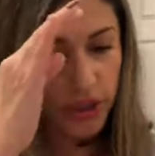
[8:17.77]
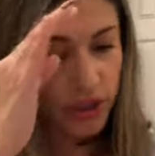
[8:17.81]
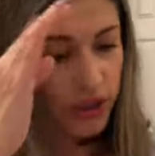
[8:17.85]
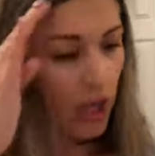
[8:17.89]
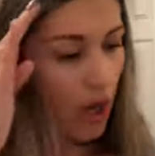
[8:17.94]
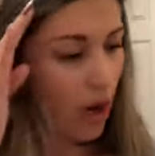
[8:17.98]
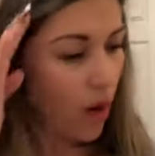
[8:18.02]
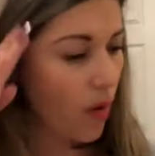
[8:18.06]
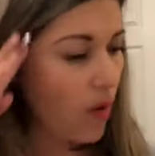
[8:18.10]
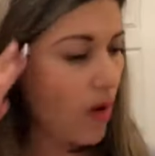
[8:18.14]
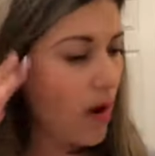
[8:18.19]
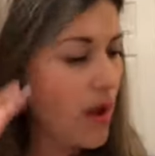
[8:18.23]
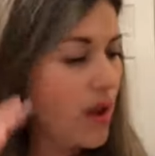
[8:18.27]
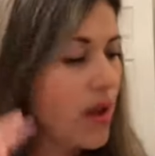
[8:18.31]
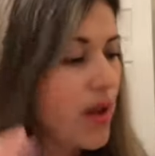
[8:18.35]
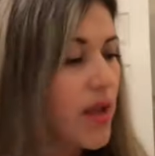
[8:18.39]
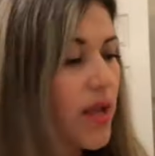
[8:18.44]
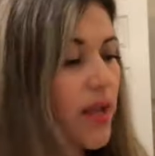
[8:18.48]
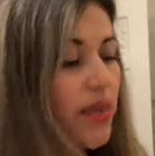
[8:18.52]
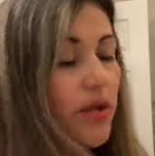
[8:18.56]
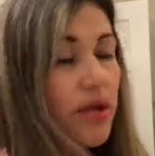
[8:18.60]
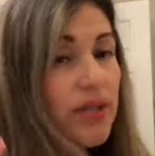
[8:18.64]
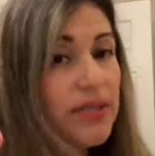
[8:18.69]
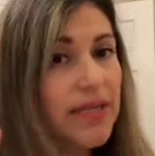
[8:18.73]
So
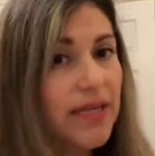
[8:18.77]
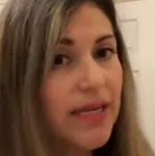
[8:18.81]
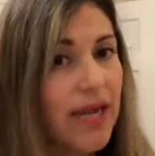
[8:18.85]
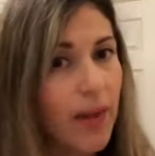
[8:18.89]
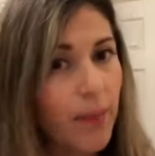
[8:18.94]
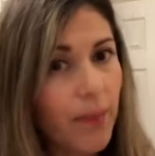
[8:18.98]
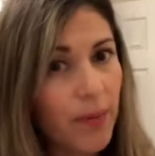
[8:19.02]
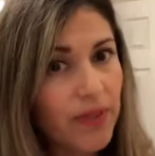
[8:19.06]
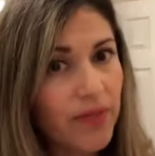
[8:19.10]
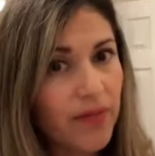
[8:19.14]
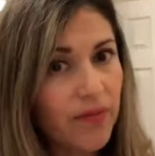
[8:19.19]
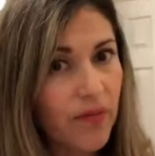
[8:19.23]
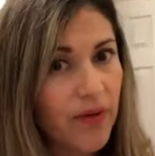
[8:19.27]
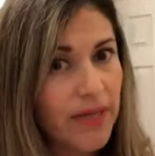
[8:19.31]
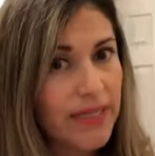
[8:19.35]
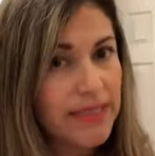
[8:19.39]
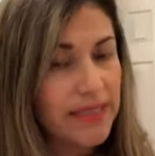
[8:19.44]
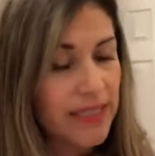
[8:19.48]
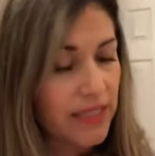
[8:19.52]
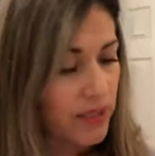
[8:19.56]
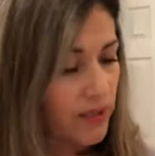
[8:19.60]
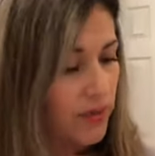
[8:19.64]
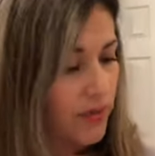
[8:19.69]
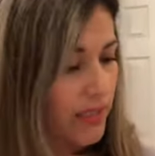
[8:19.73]
there's a couple of
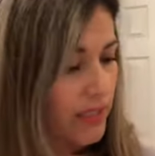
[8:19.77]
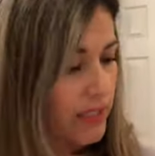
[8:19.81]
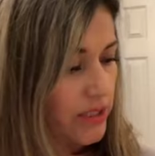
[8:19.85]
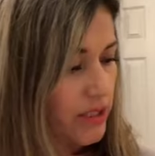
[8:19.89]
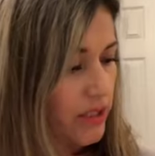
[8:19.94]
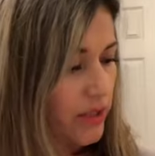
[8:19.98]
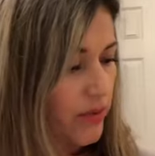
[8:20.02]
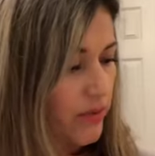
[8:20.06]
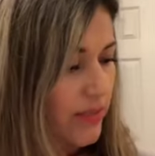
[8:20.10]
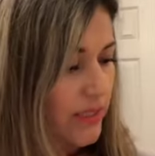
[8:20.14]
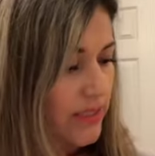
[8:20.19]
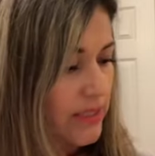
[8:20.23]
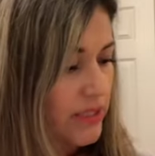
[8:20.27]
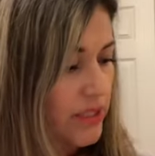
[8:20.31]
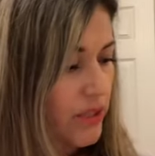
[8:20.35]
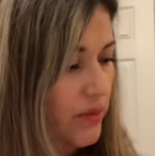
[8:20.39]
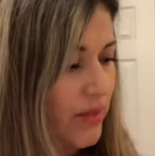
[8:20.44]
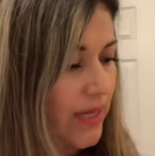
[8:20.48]
ways that you can do this.